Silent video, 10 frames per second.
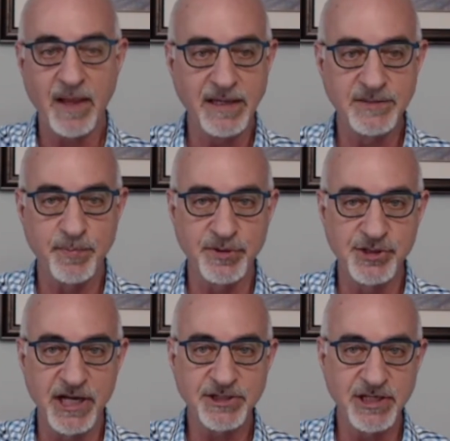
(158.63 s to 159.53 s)
is
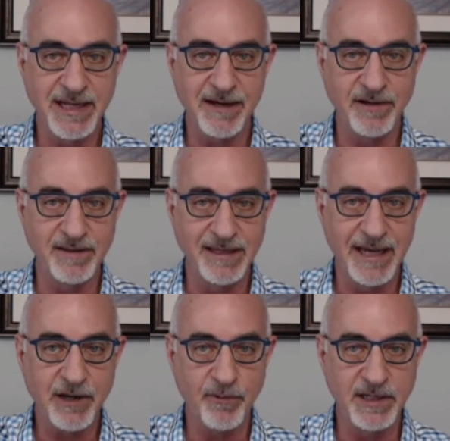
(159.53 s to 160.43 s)
projecting out in the
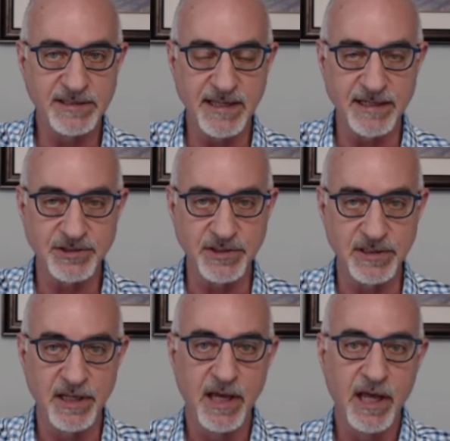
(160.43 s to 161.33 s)
equity section